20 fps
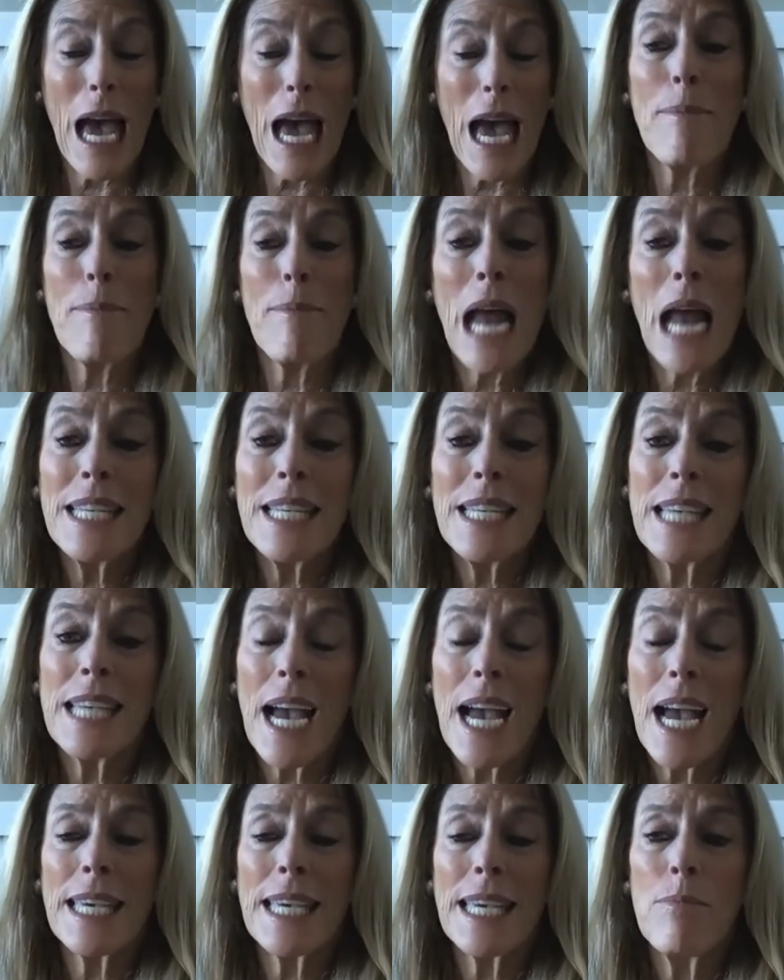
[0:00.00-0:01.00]
I mean, I say
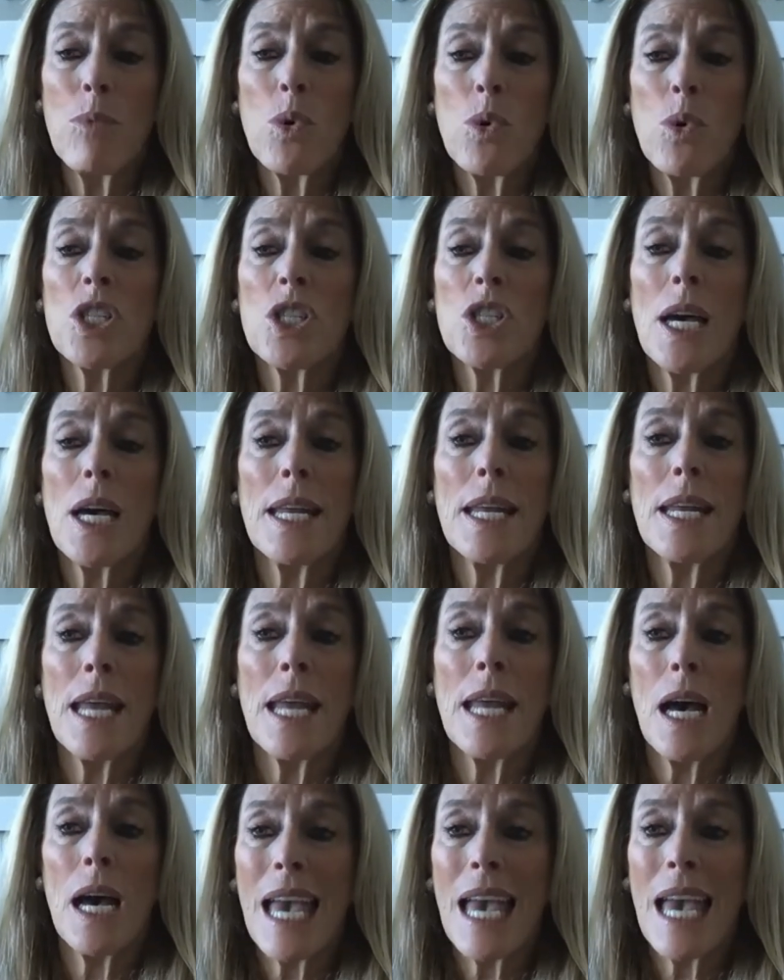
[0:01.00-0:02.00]
I get more done in
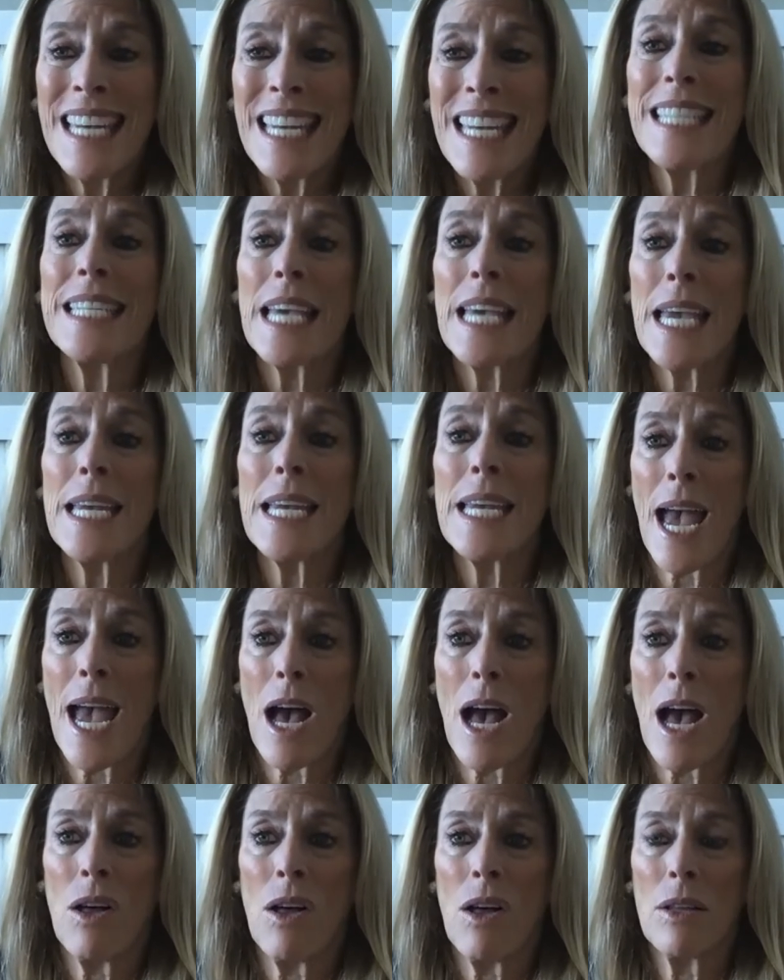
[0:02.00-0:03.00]
any day
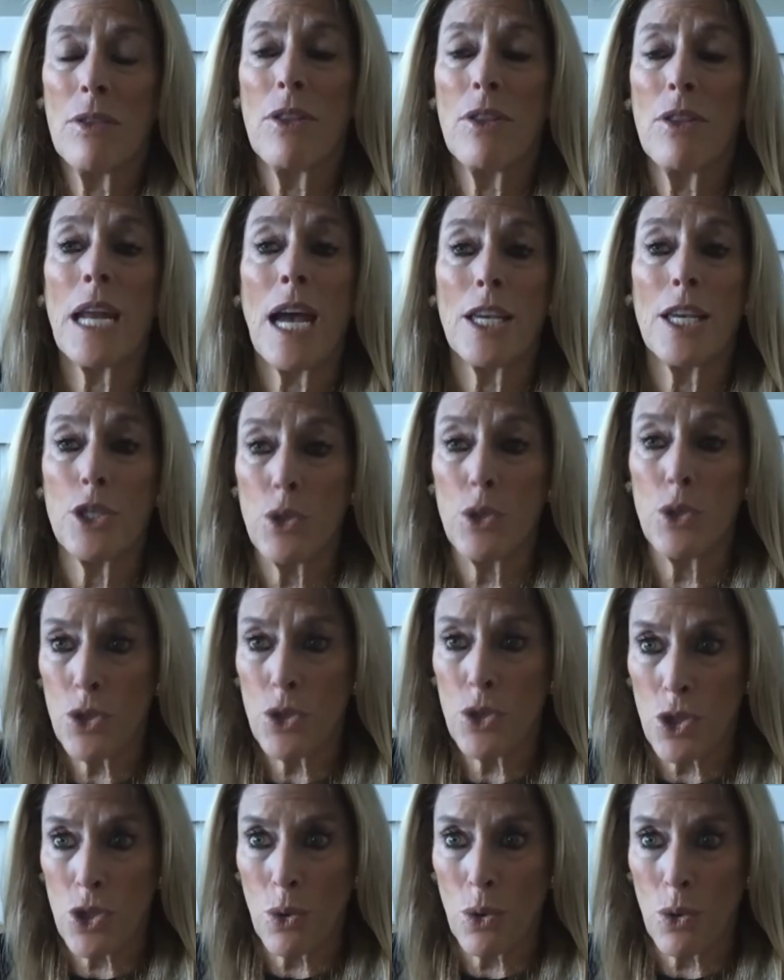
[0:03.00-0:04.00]
now than I used
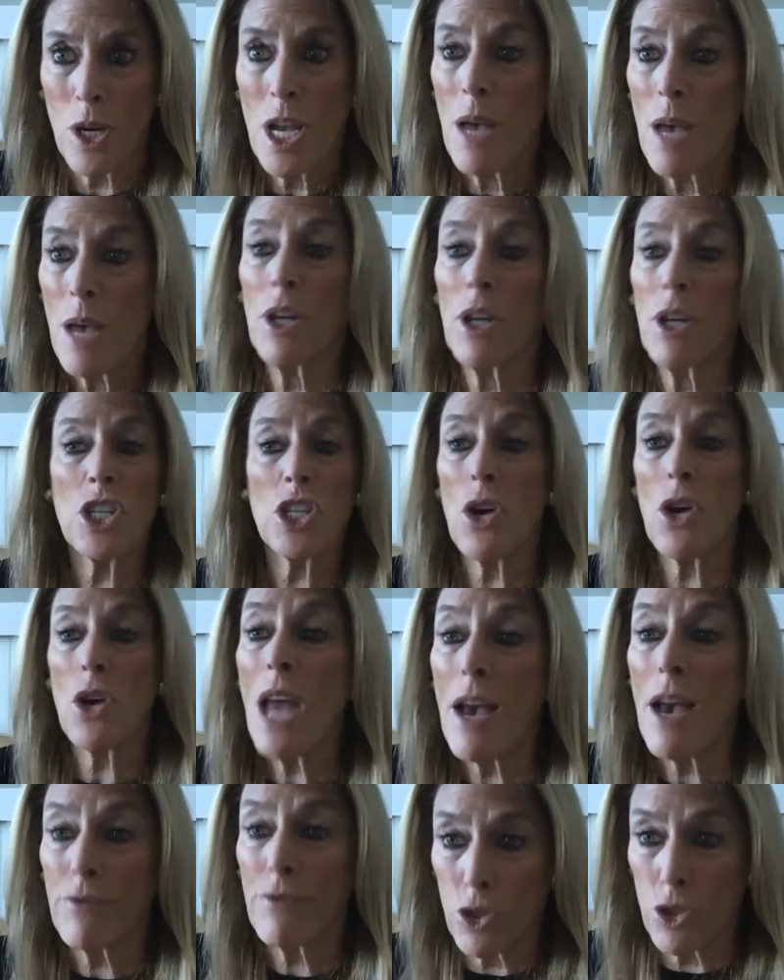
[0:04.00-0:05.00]
to, because I don't
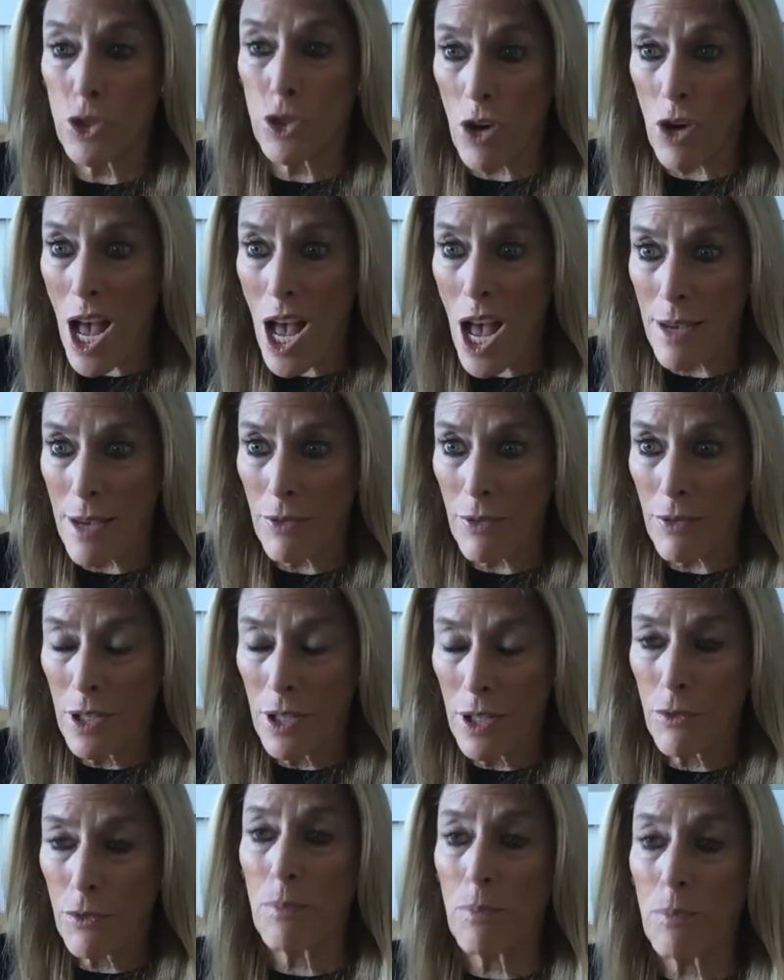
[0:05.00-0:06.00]
have to drive
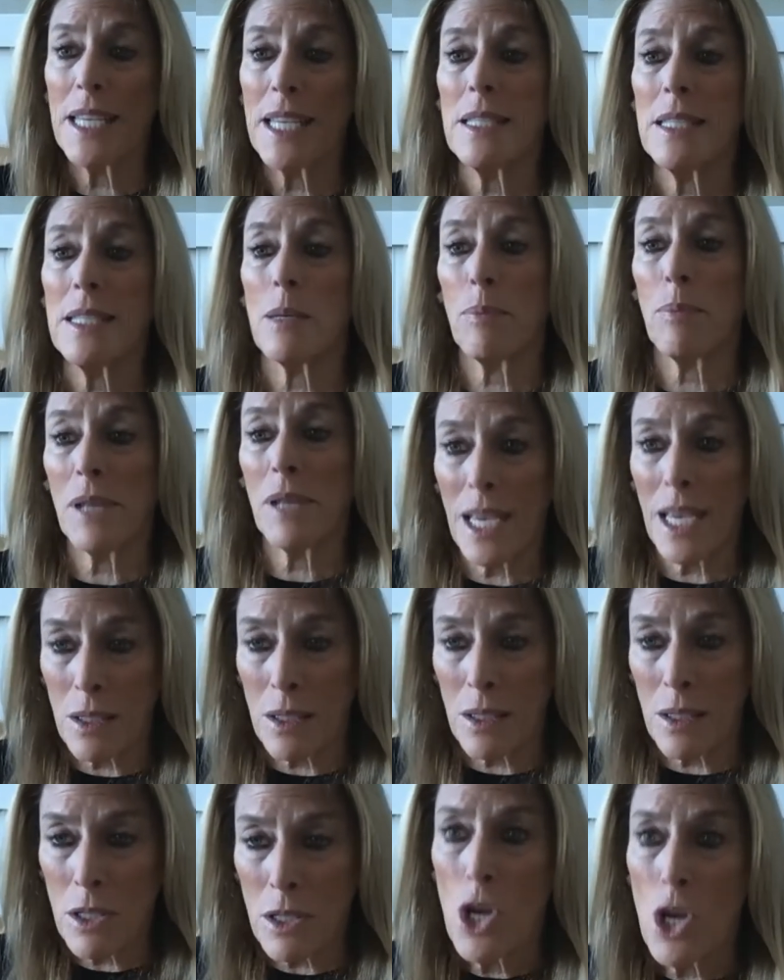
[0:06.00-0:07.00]
from place to
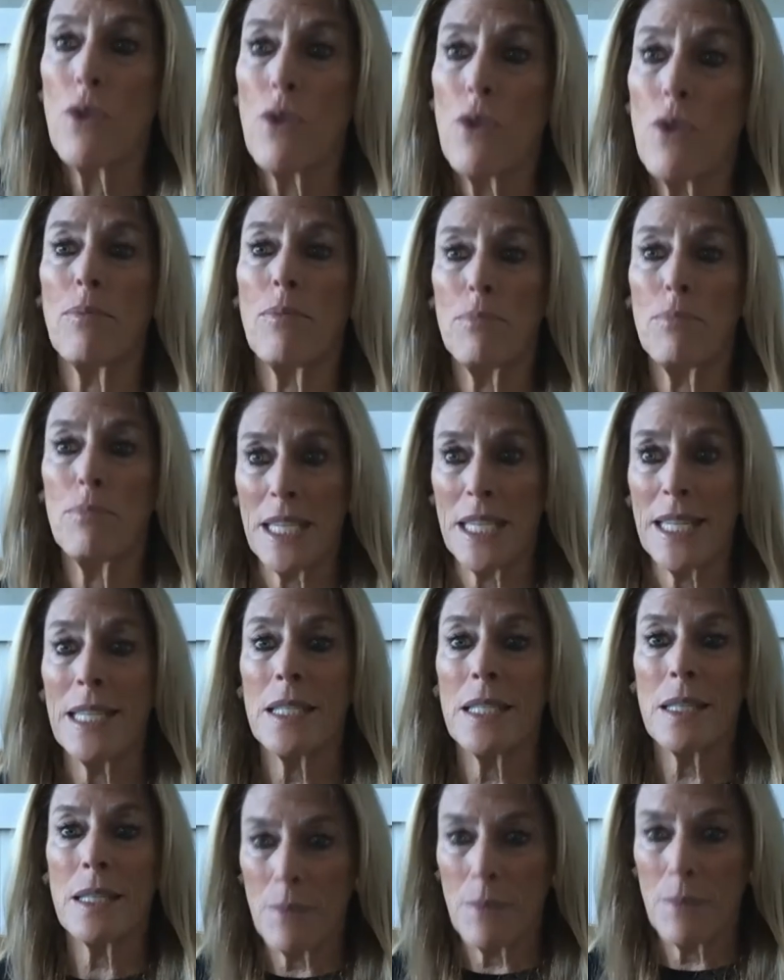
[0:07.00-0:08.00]
place, from meeting
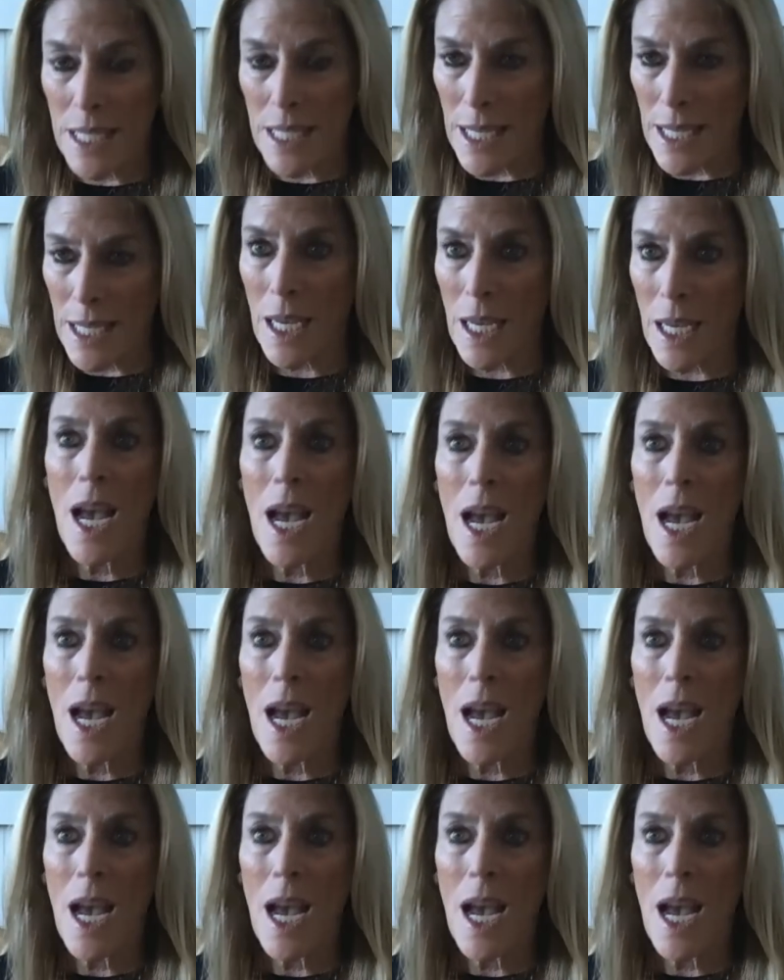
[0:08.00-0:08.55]
to meeting.